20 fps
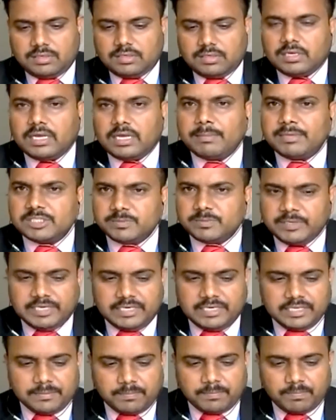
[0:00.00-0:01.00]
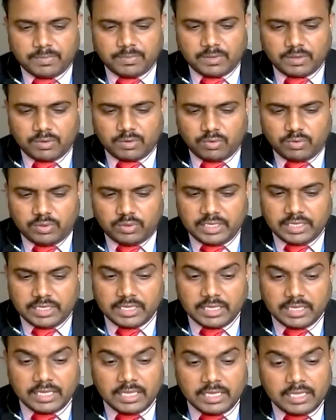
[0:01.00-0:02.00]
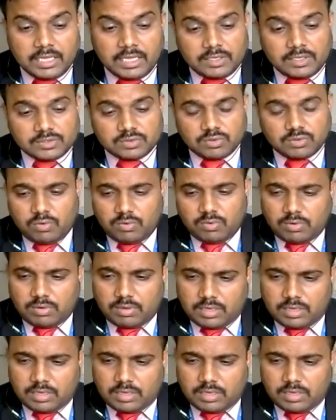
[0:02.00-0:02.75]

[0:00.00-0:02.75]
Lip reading: MSBT. Okay, so